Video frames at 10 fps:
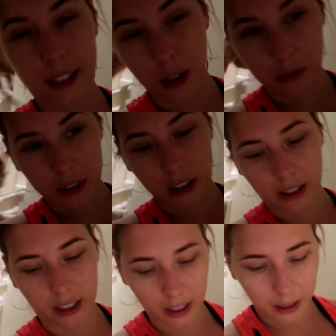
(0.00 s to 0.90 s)
I don't want to
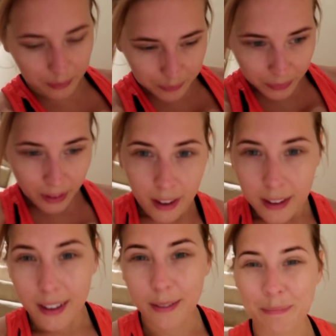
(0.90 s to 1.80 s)
like
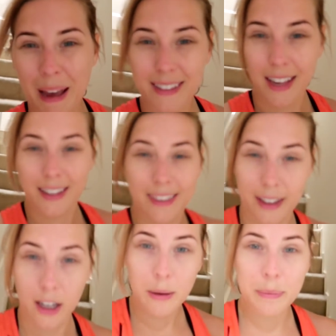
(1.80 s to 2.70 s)
mess
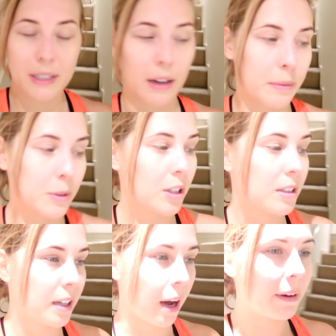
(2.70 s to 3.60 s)
anything up, so I'm
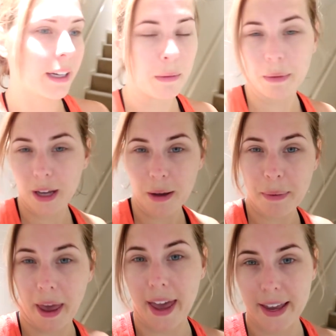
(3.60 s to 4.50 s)
just going at my
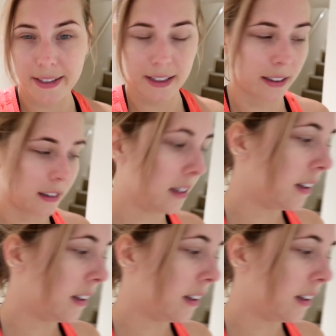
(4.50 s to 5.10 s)
own pace. And